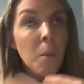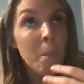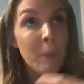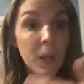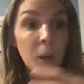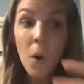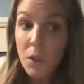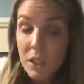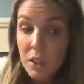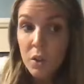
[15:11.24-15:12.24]
big
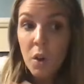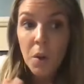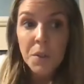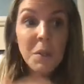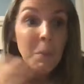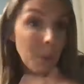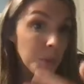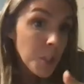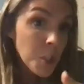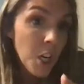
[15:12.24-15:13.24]
goals, little goals to be
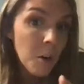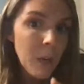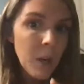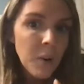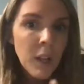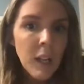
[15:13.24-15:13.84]
able to share about.